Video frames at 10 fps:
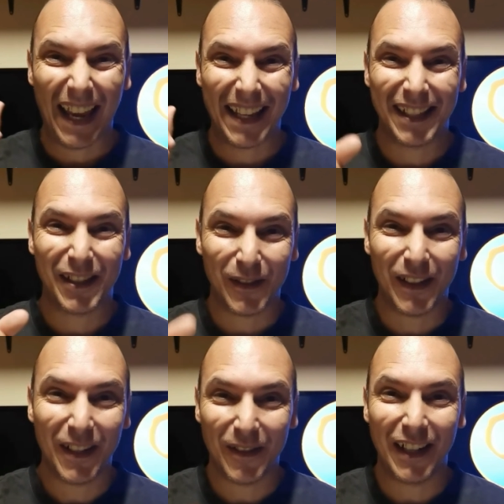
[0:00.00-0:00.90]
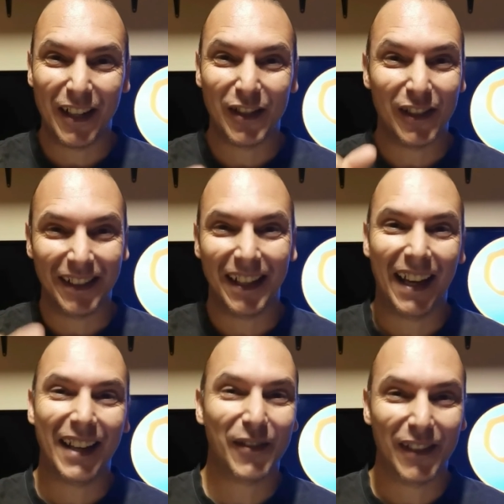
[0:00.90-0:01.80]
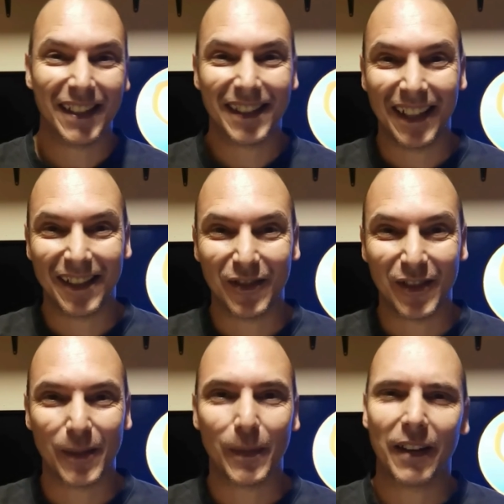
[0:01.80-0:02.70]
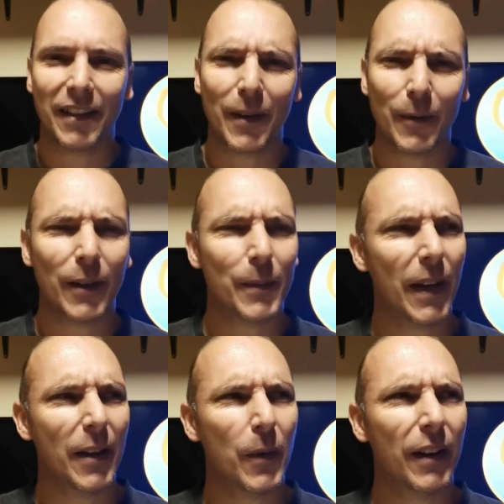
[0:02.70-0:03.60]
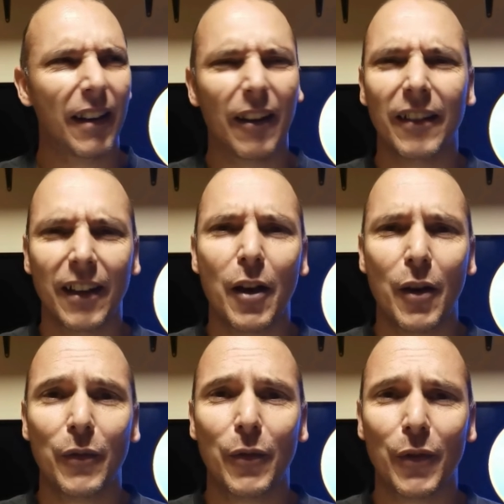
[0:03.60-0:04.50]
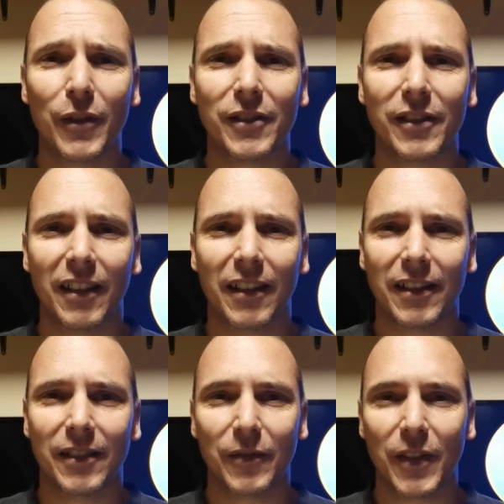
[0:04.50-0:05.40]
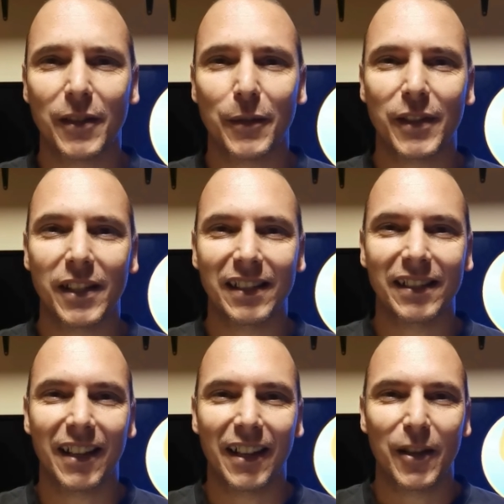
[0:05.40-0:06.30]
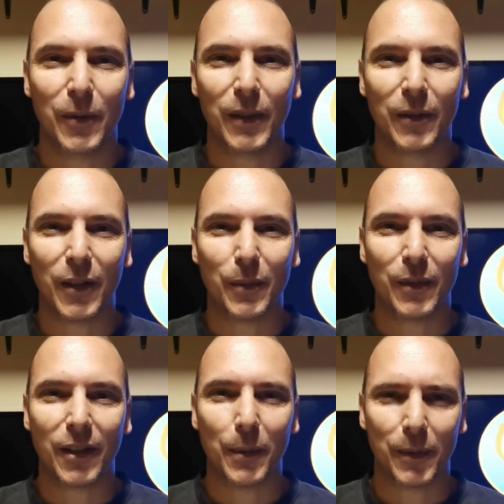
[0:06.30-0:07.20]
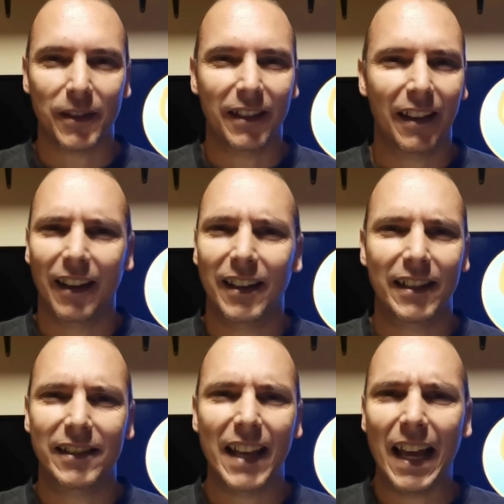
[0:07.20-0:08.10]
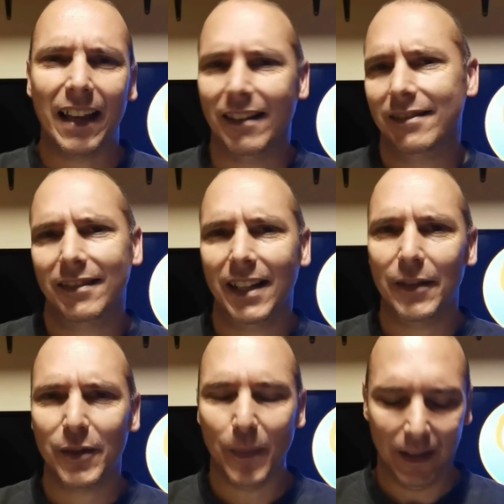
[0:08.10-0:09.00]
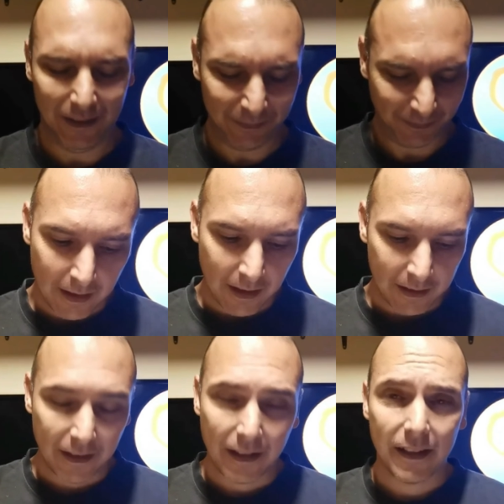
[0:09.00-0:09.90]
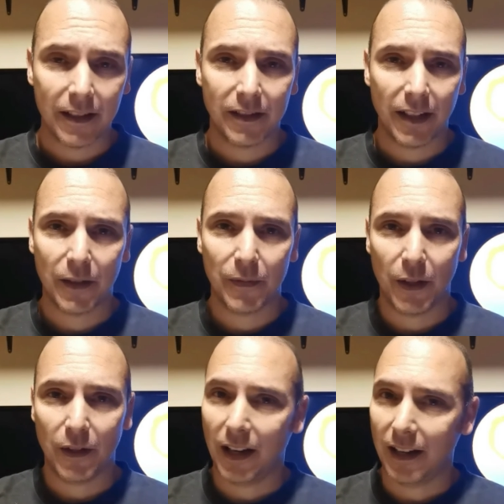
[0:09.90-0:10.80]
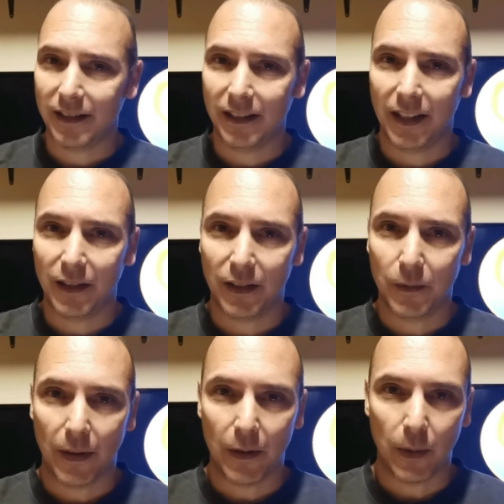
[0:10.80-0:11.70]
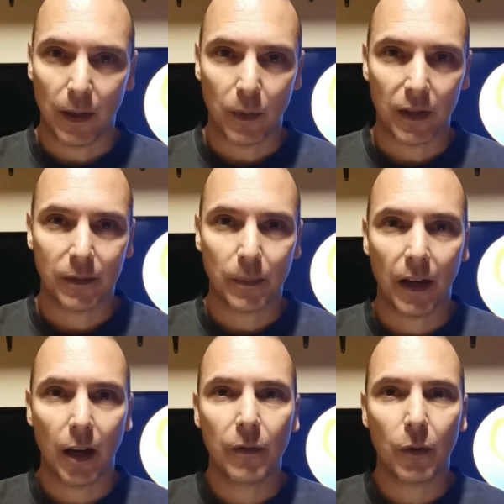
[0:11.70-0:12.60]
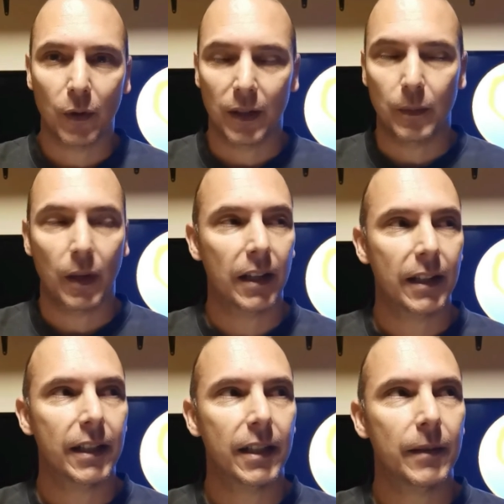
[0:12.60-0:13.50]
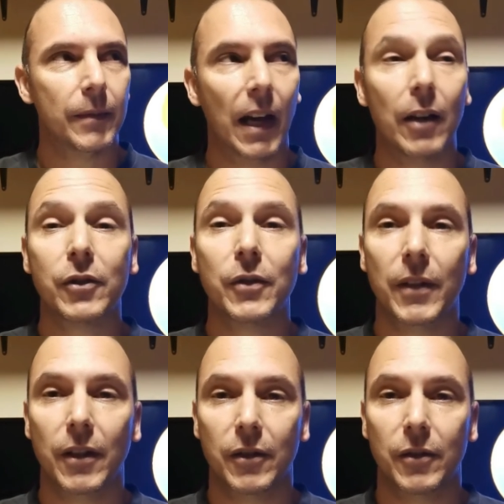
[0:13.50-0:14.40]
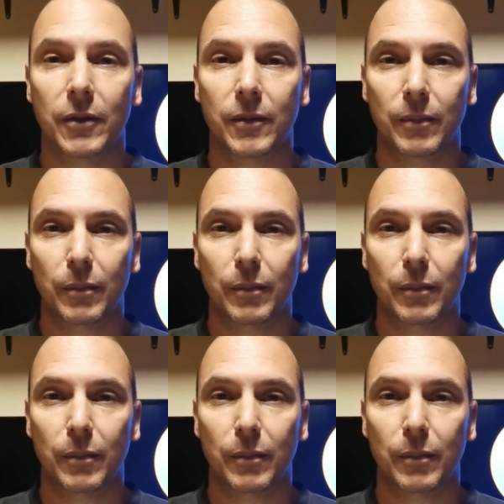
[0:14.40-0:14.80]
It is really, really good and it really tastes awesome. And I think I want to make one now for this uh, festive season when Christmas comes. Slacker, I have to make it. The second video that I see that did very well was my overhauling, my uh, how-to videos,